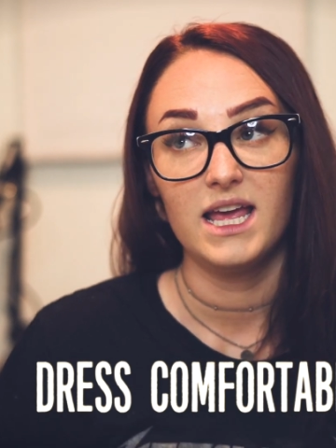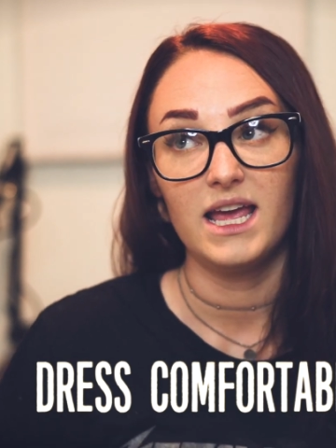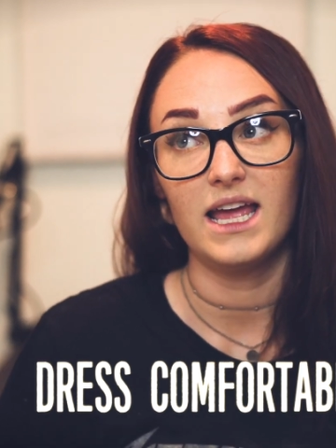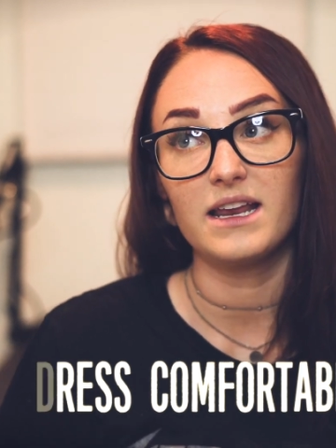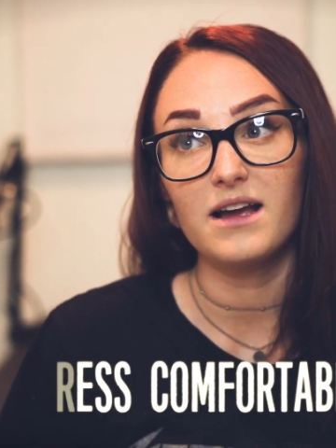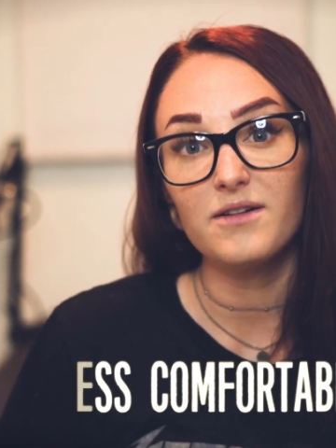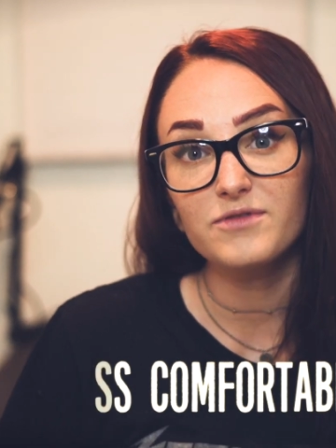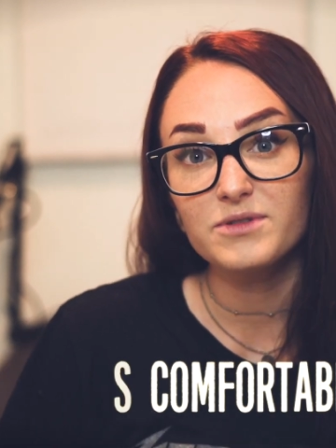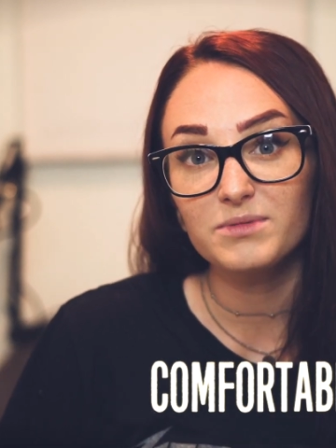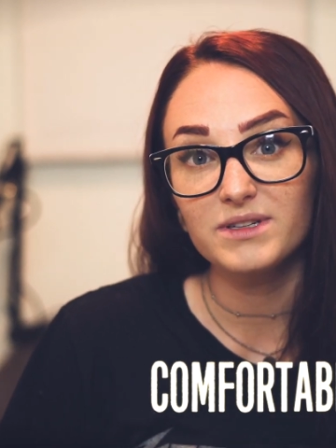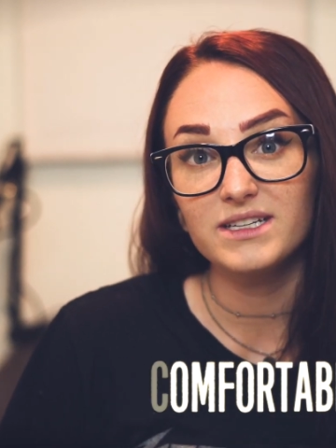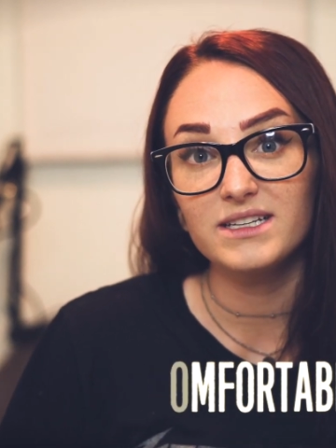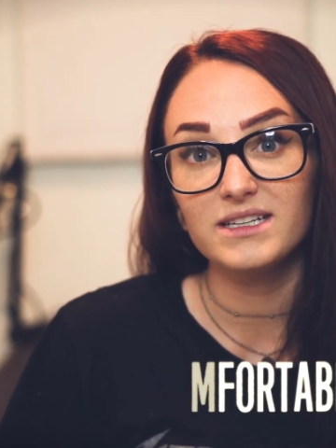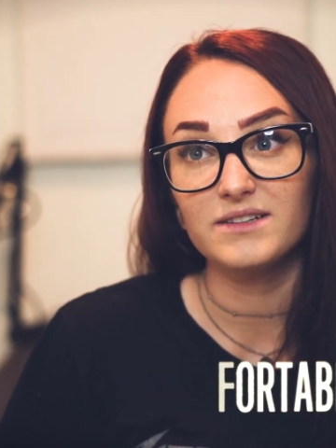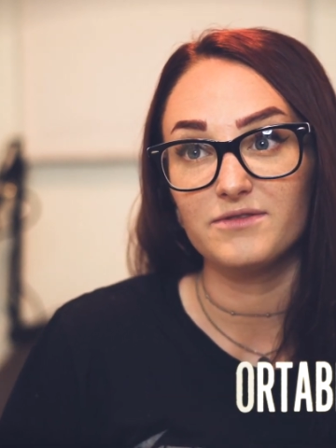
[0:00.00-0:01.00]
And
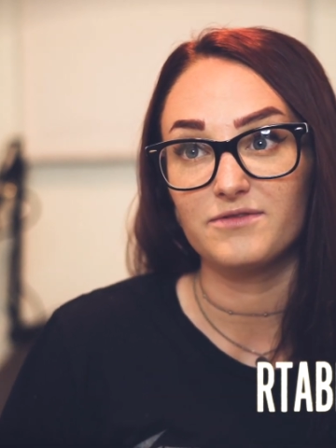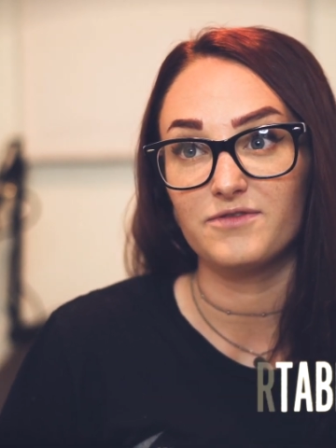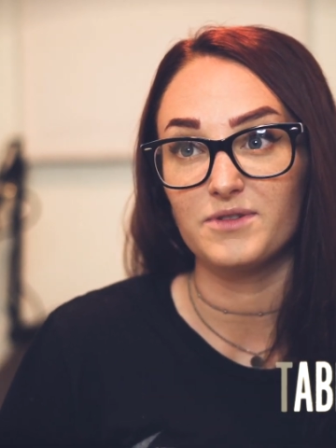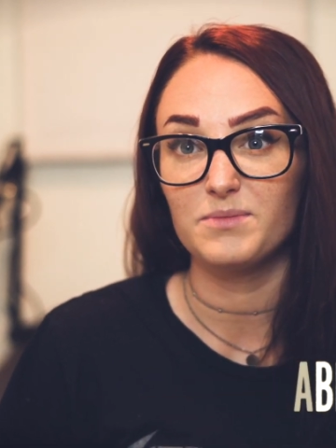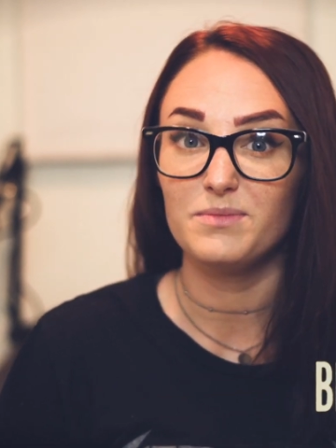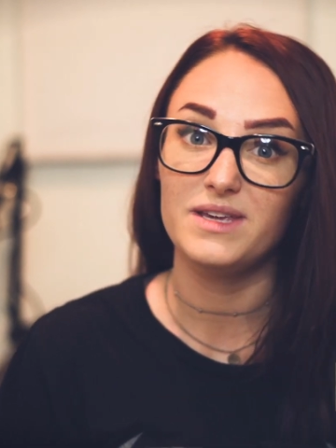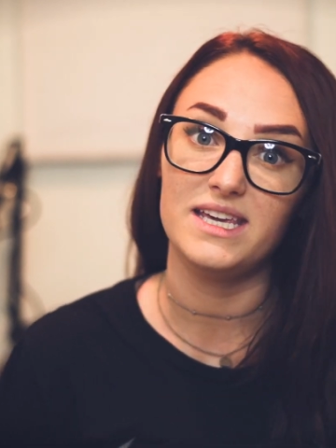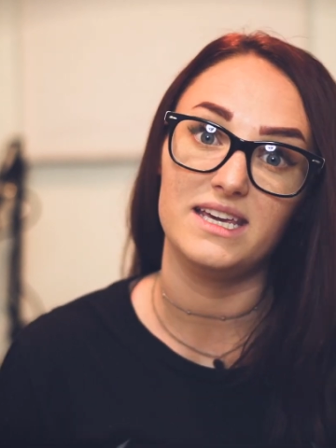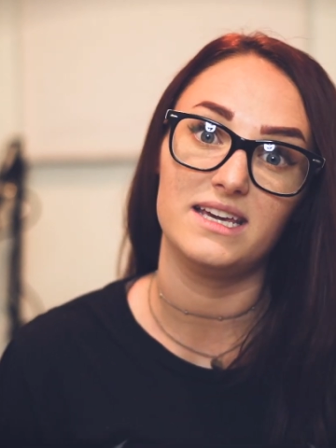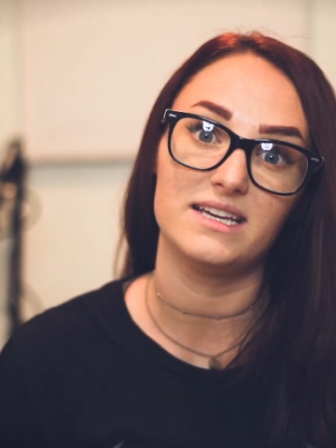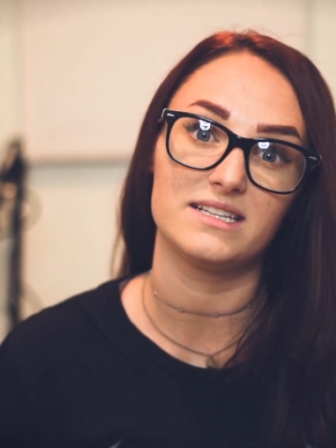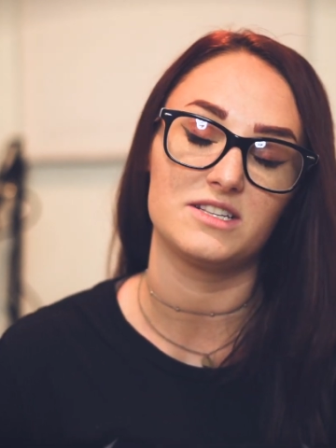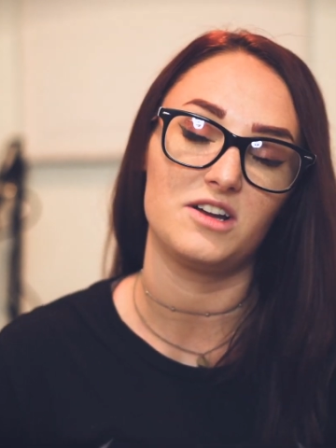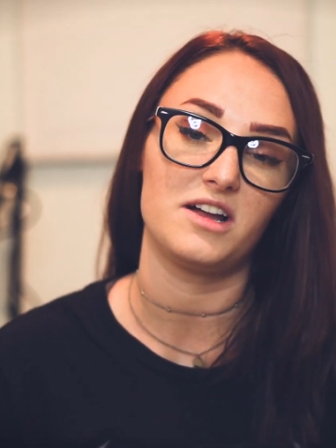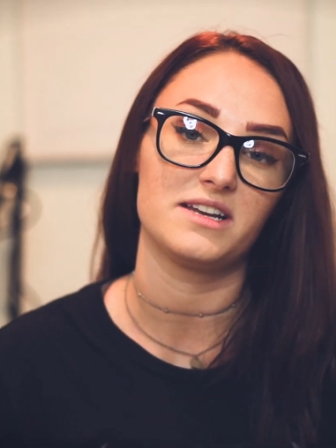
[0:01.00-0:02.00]
comfortably for me
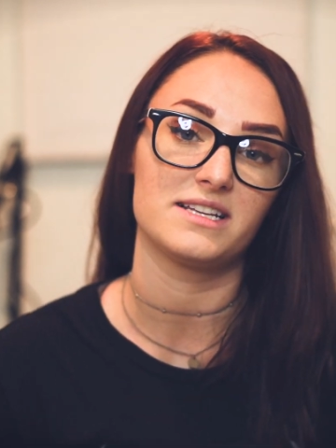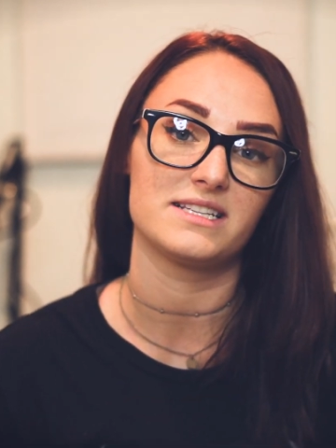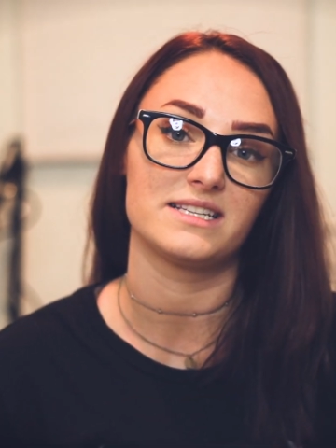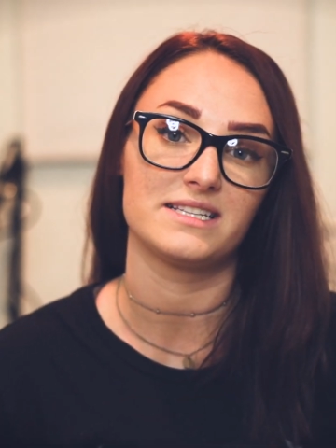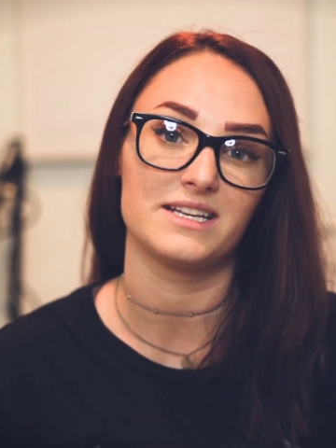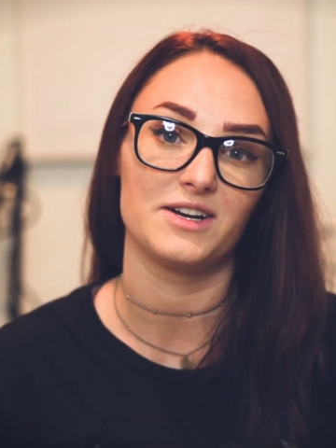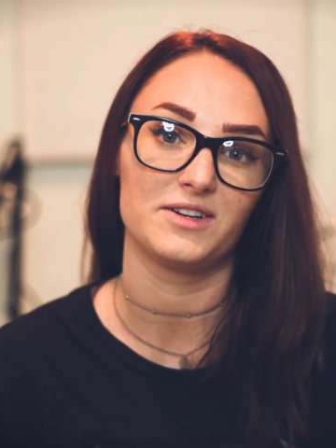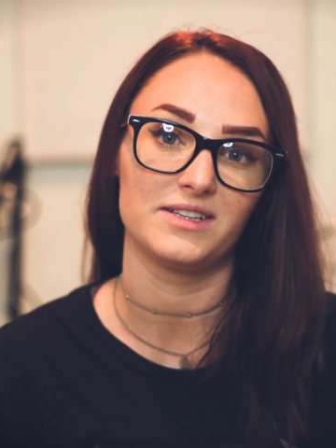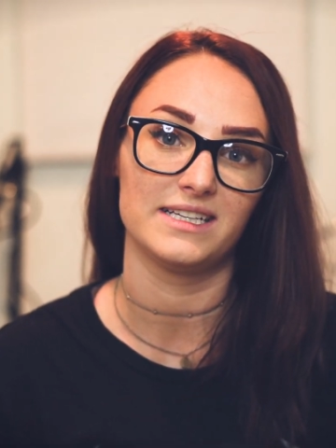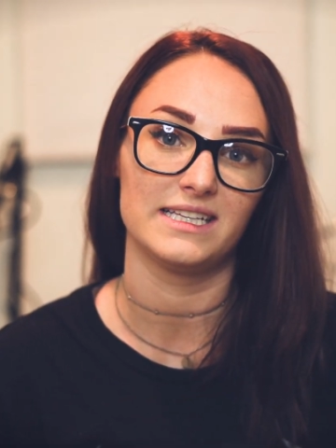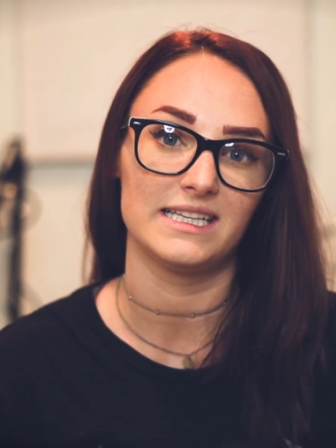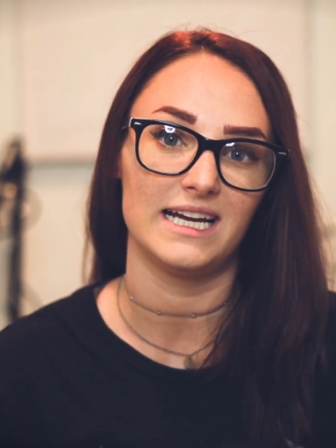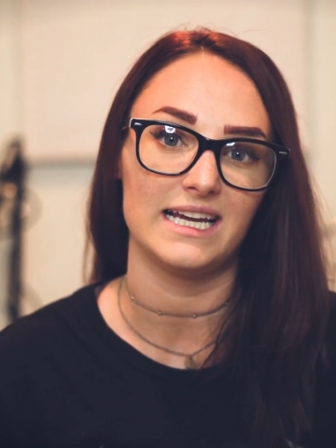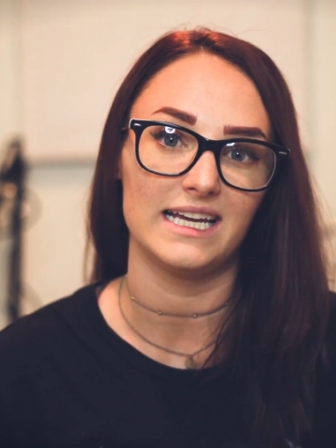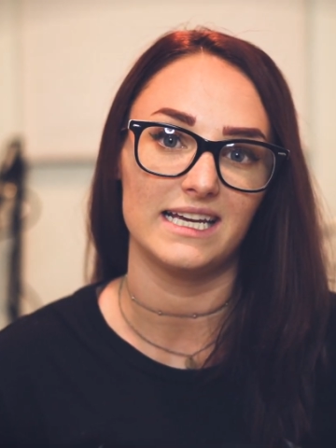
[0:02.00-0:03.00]
is not necessarily
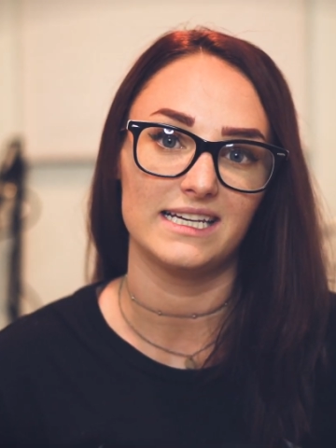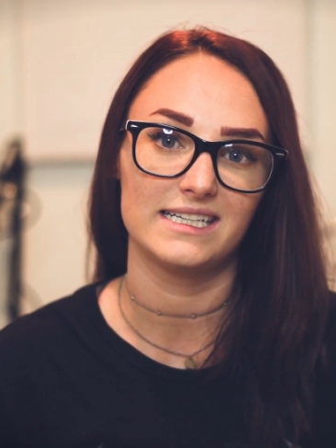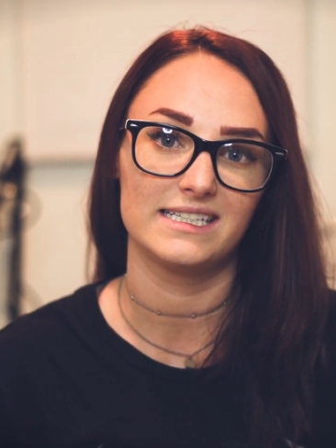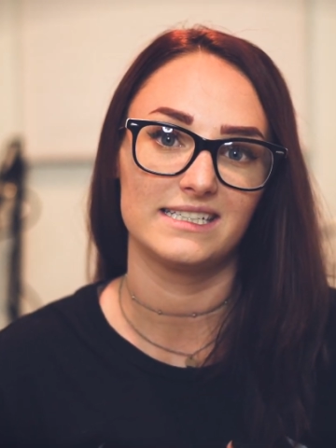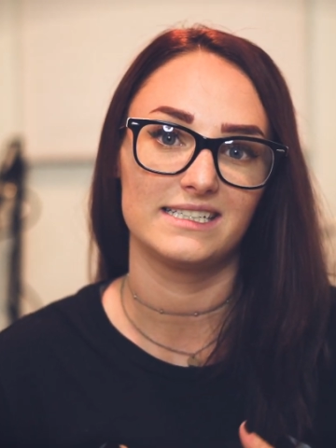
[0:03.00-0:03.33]
like